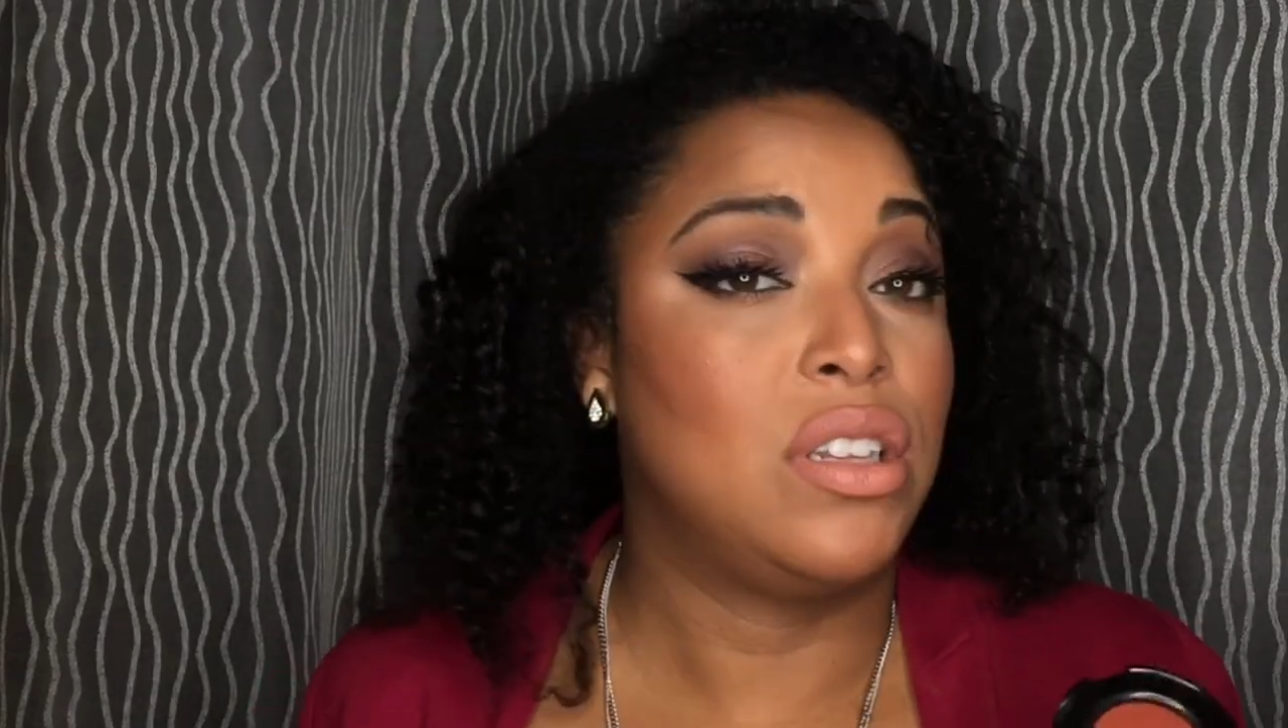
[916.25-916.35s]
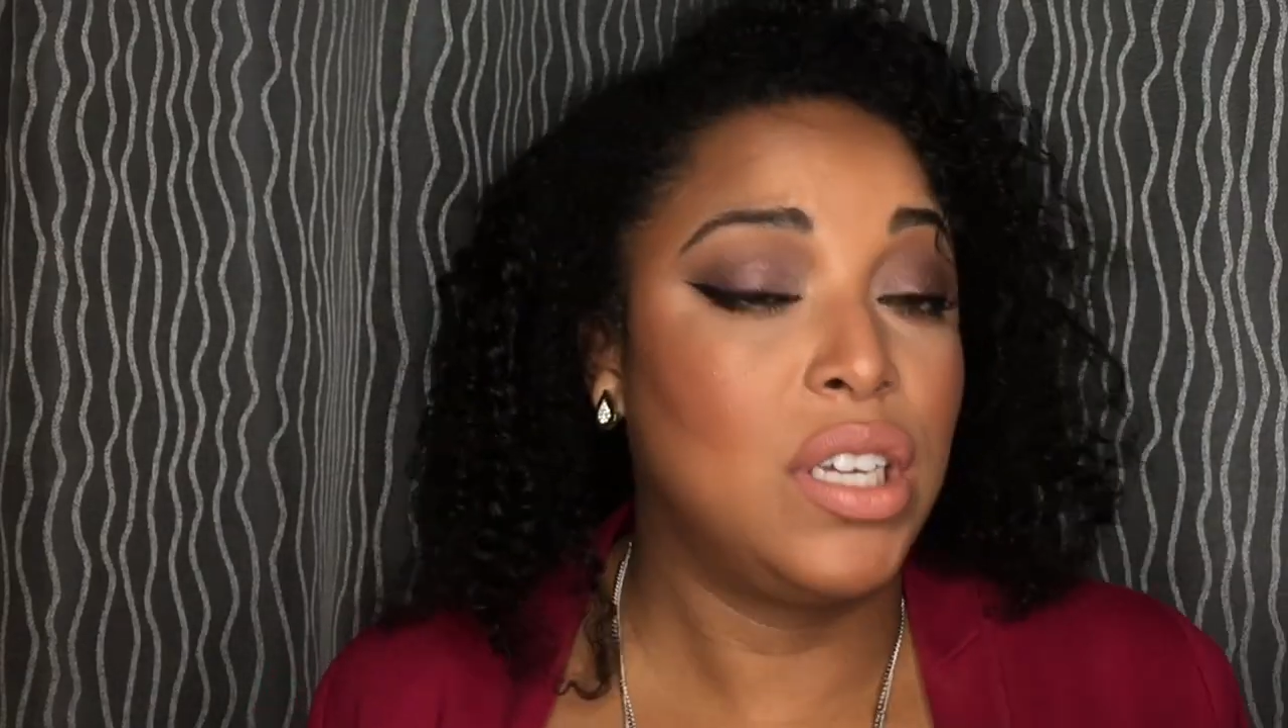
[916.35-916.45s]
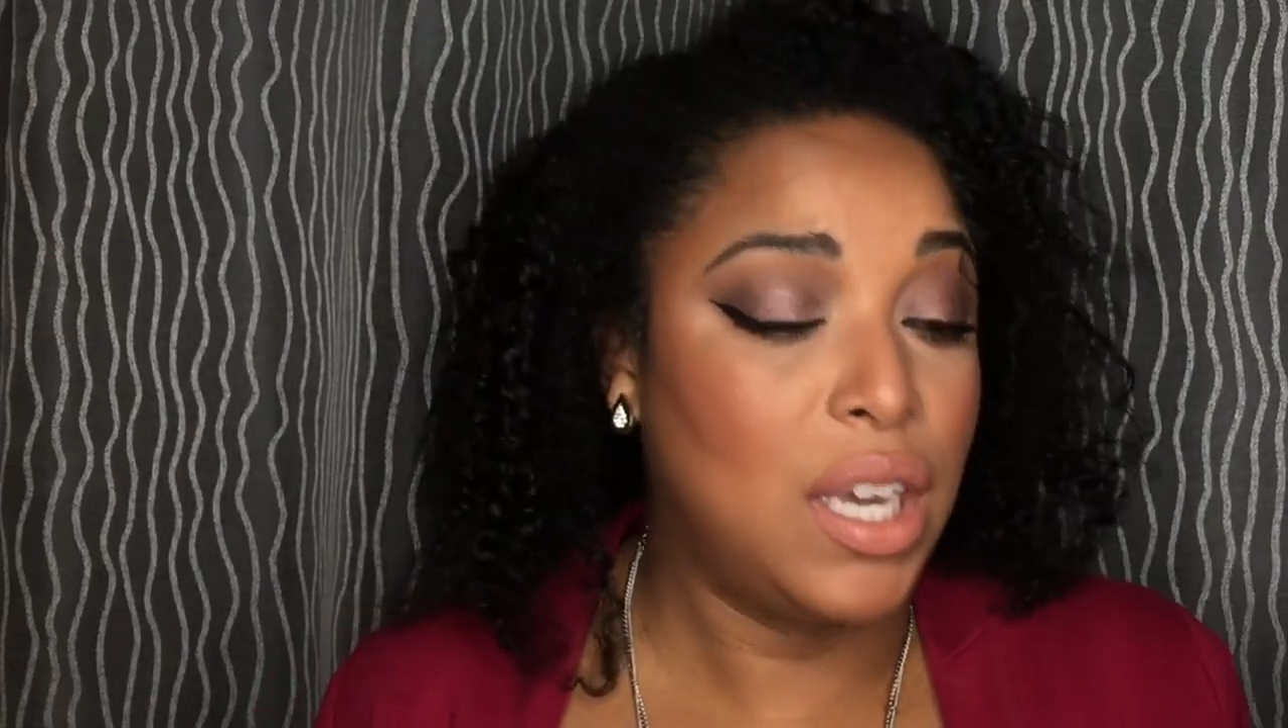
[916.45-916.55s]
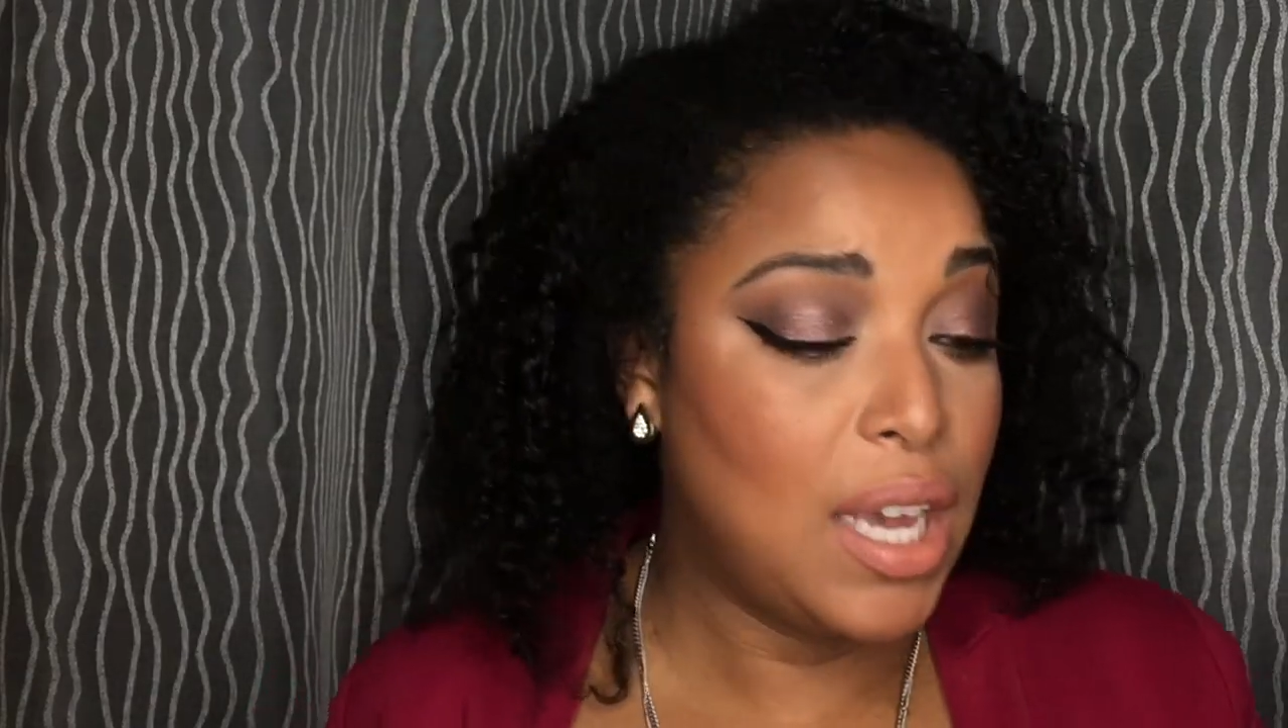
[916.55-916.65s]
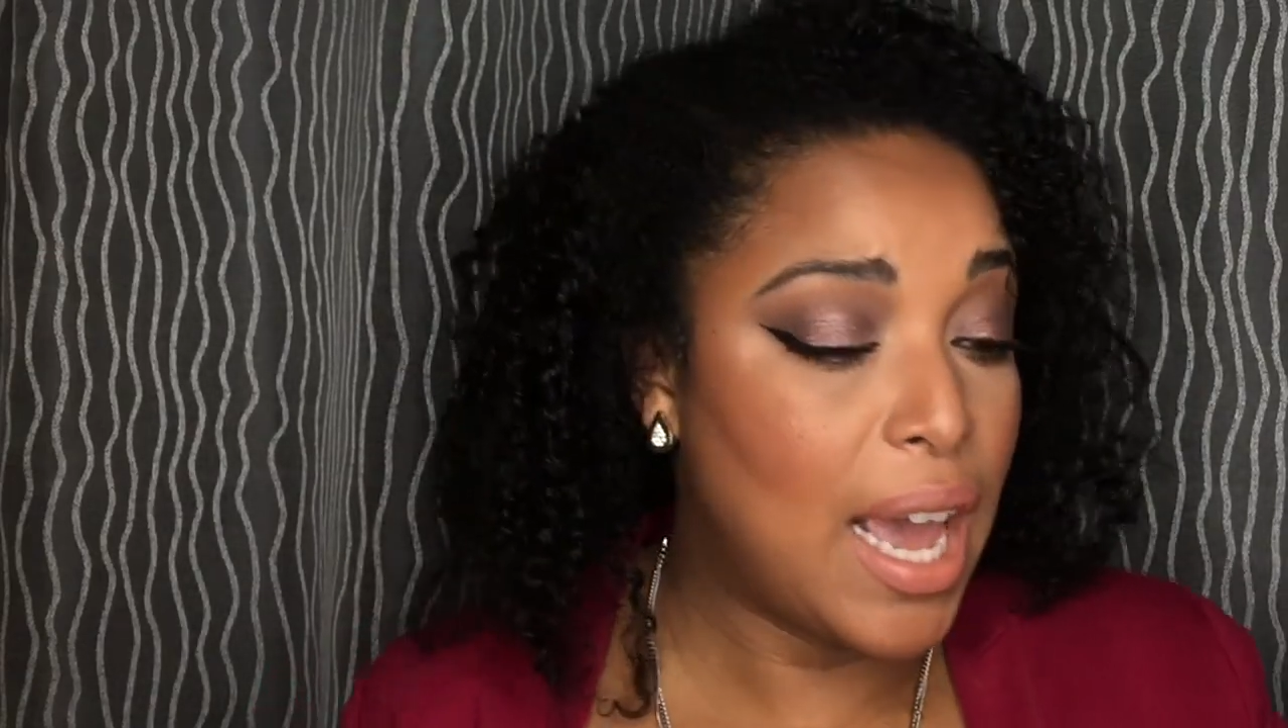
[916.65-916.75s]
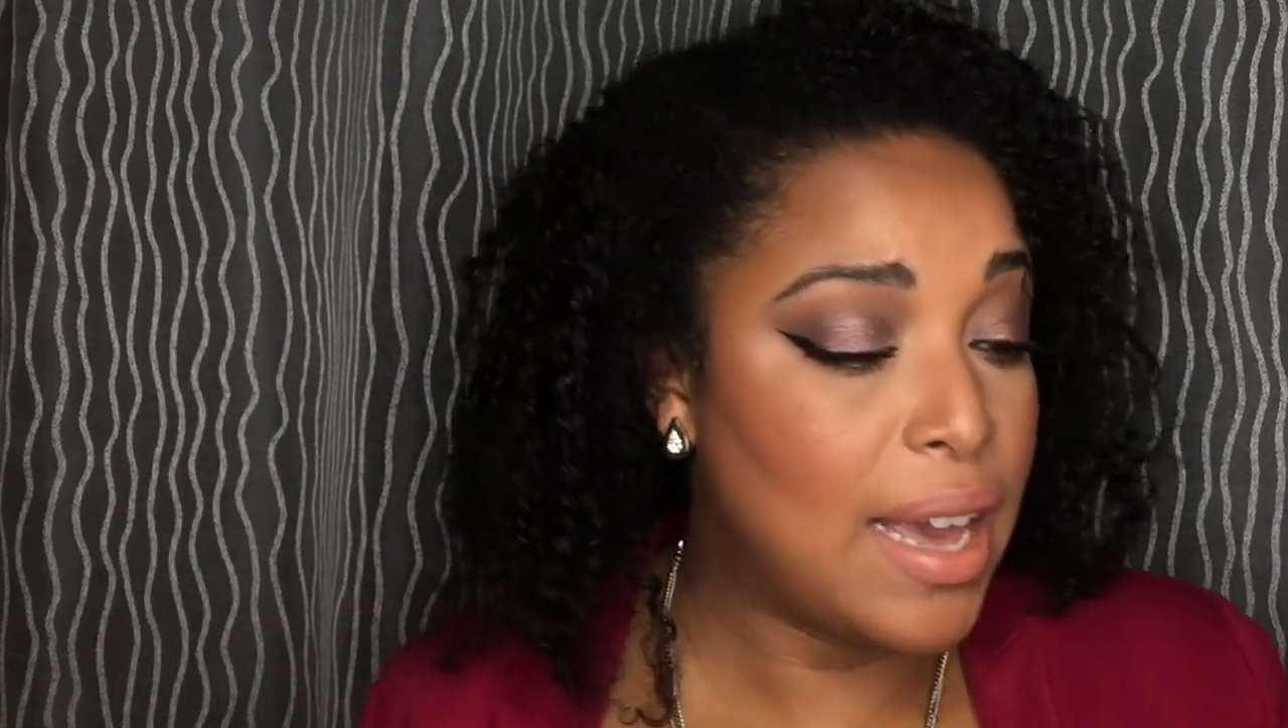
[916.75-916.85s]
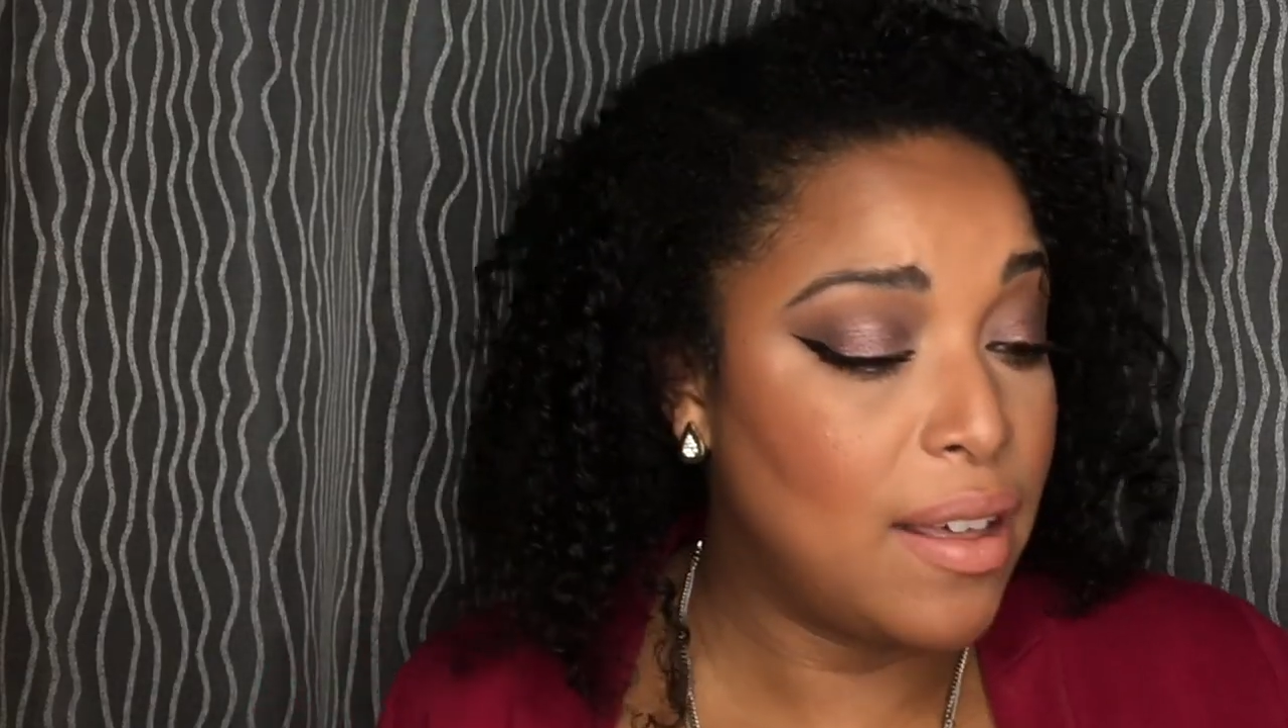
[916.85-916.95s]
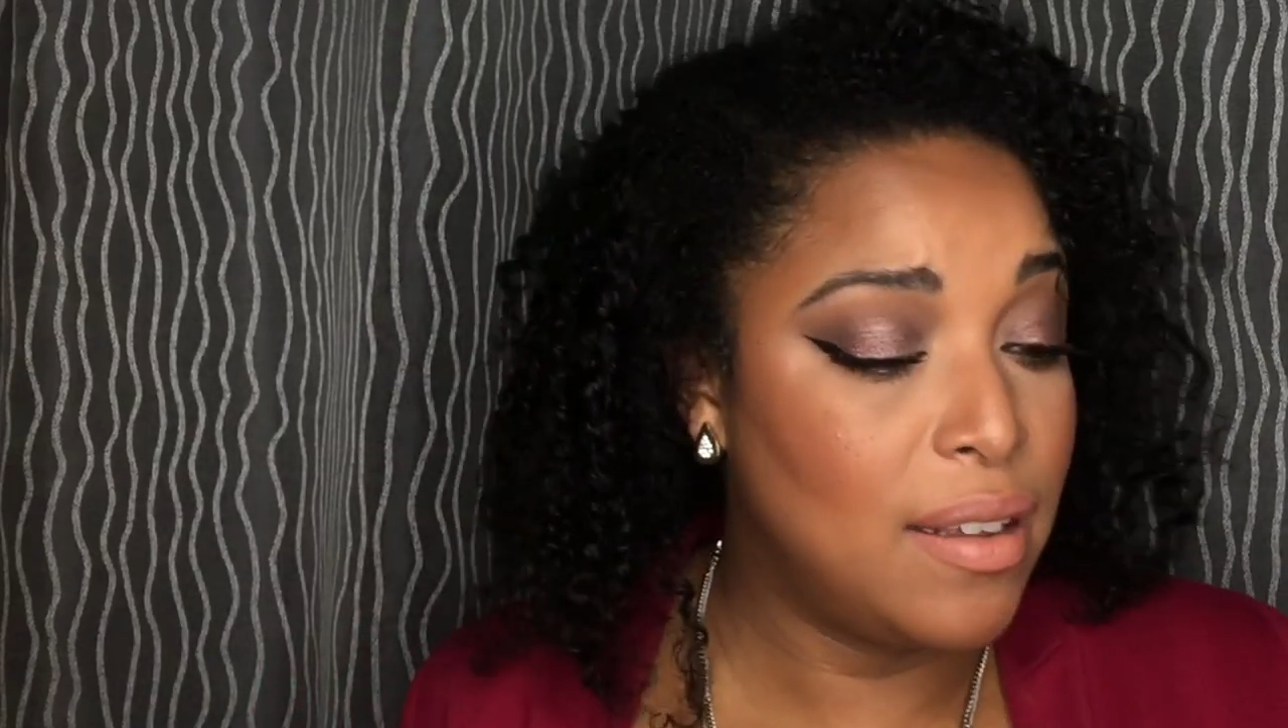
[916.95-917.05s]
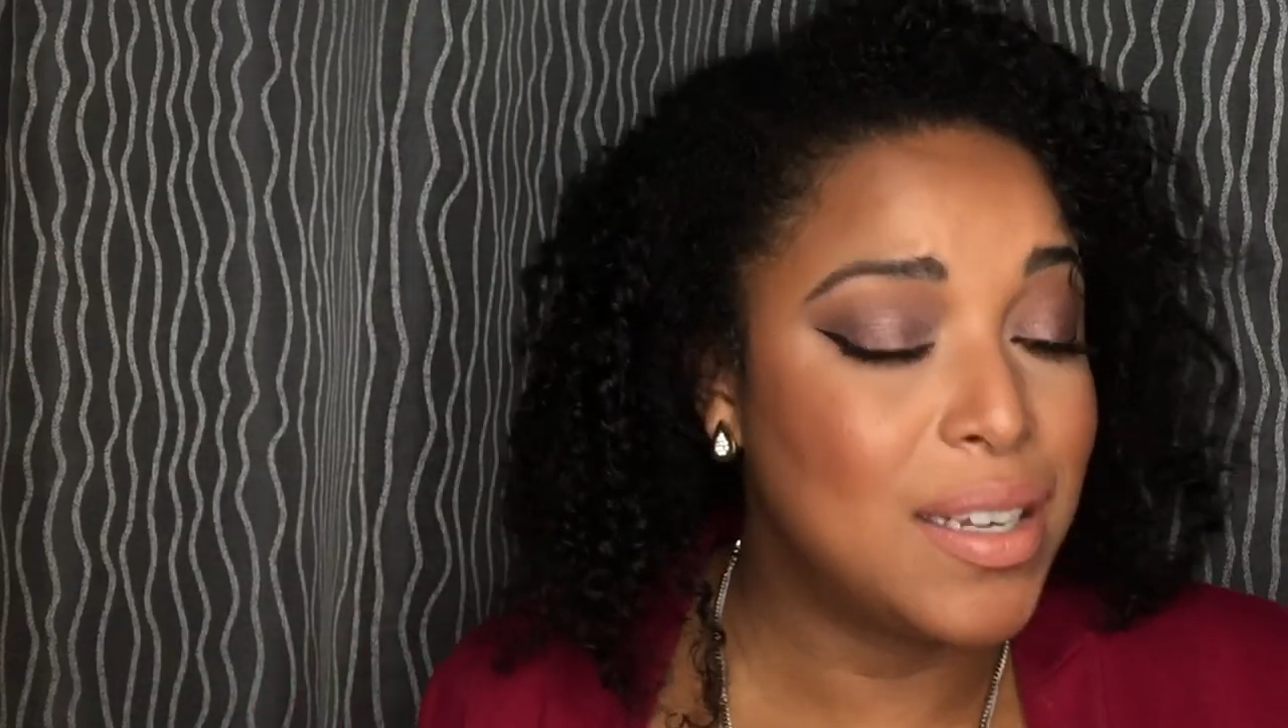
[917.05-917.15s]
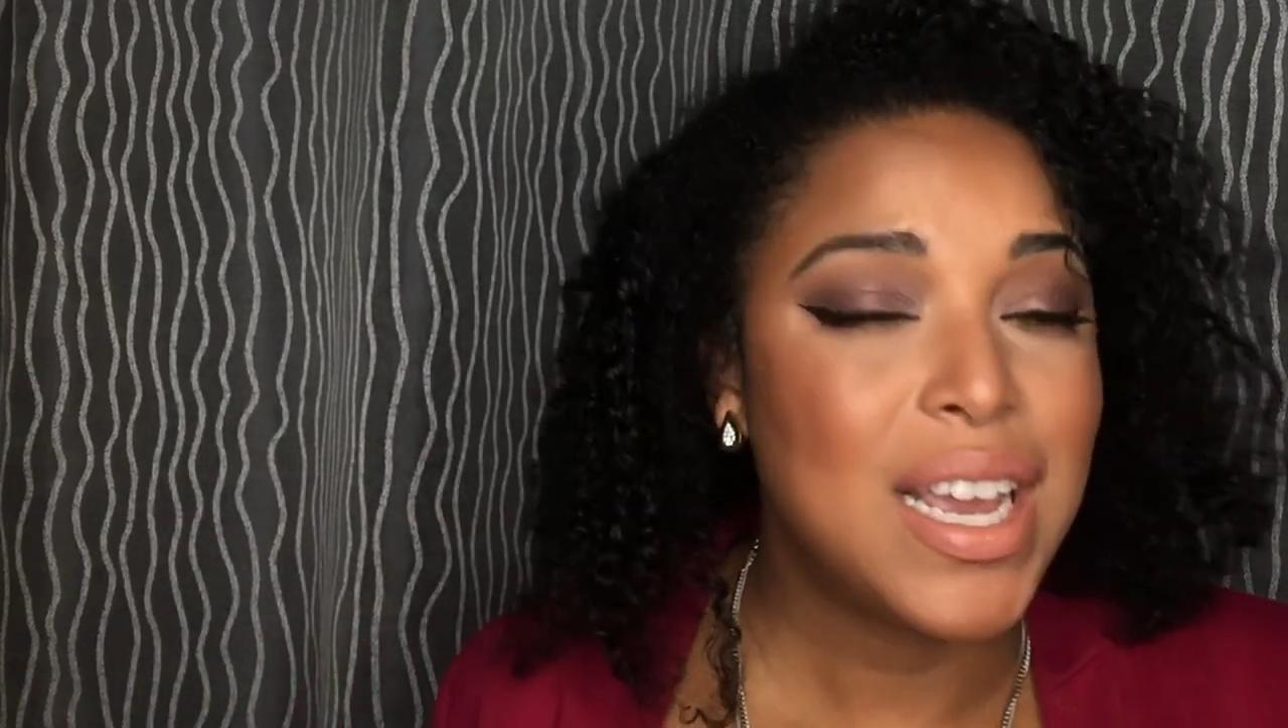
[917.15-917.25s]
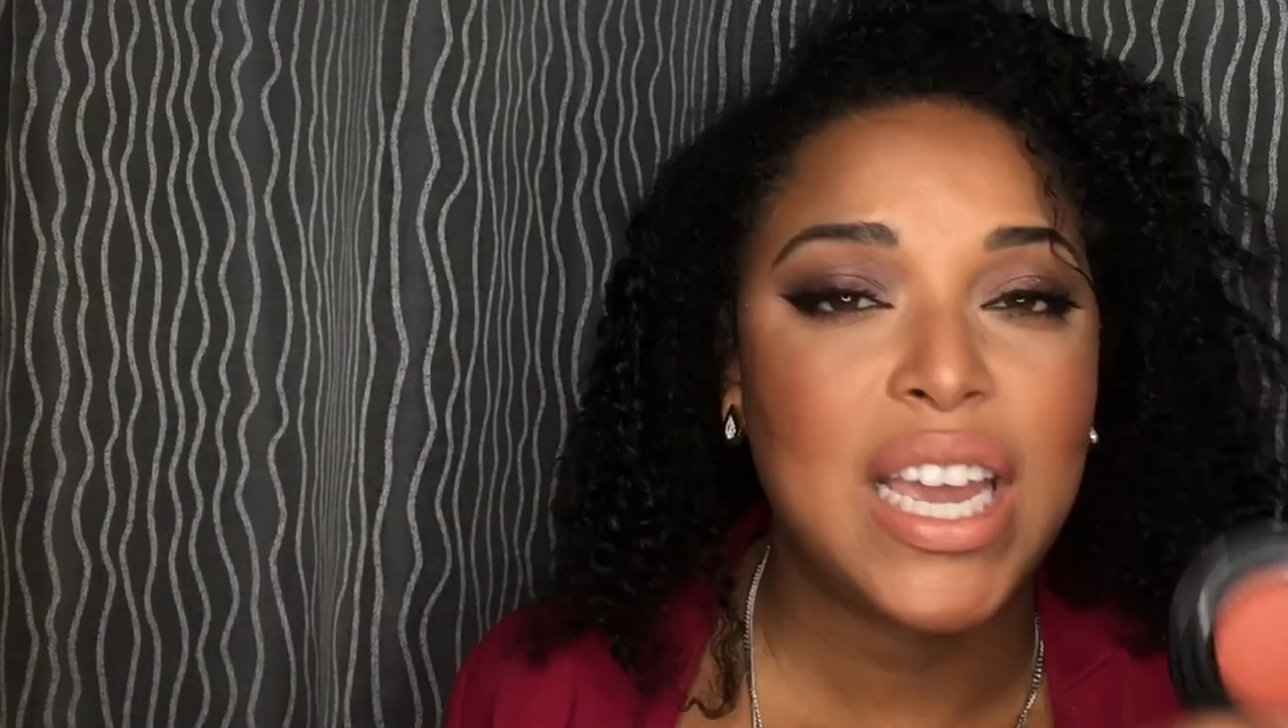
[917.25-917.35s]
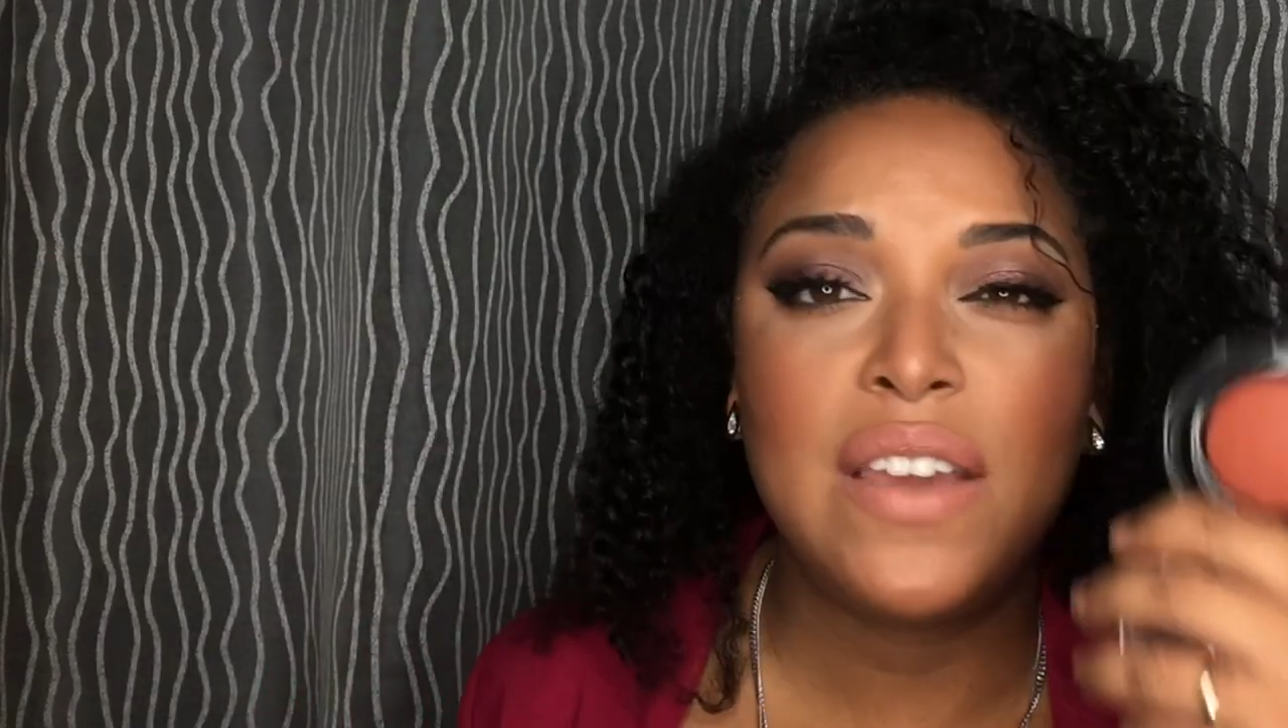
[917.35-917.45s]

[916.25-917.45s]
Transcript: looking and